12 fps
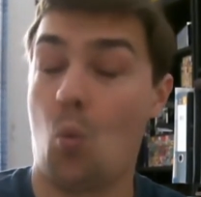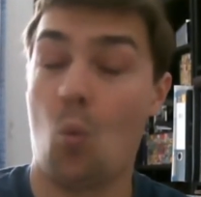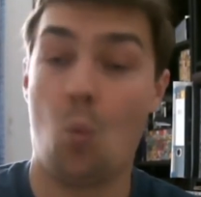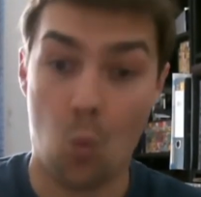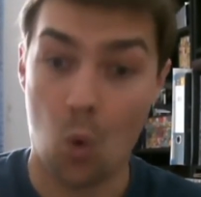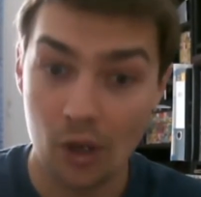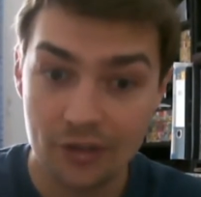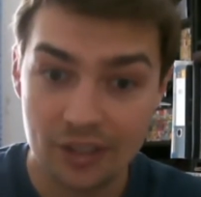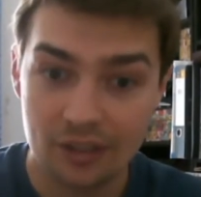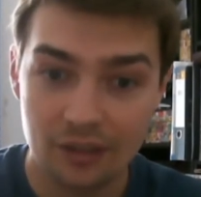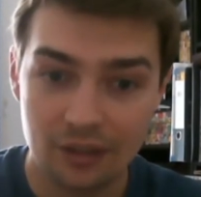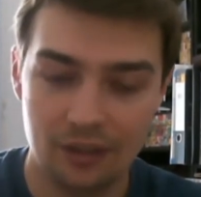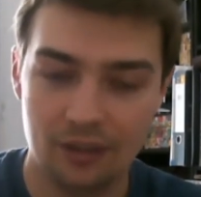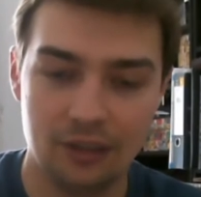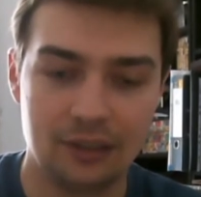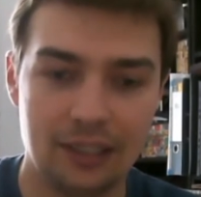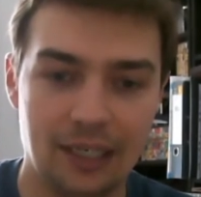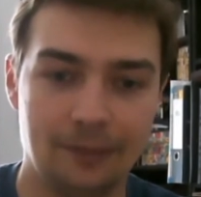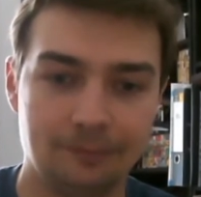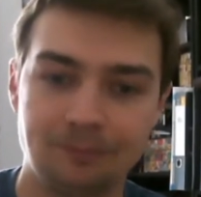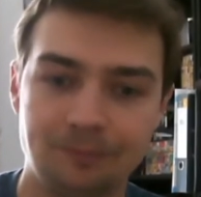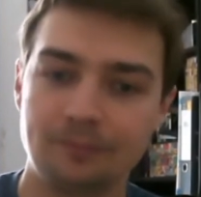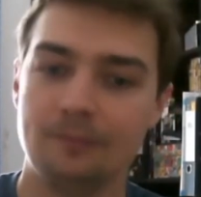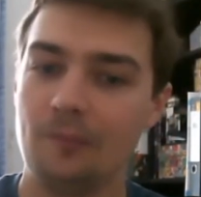What? Okay.
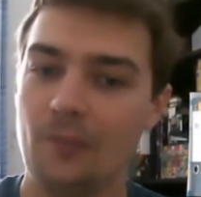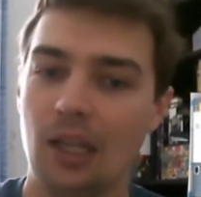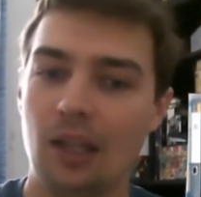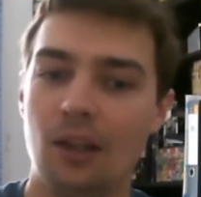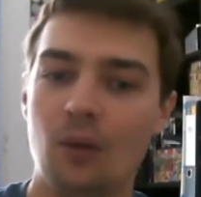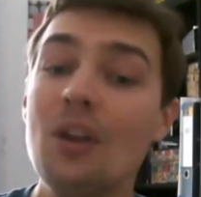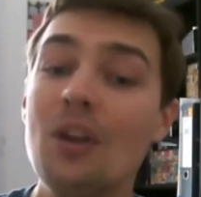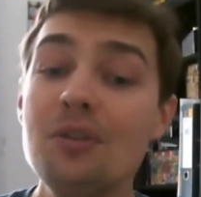When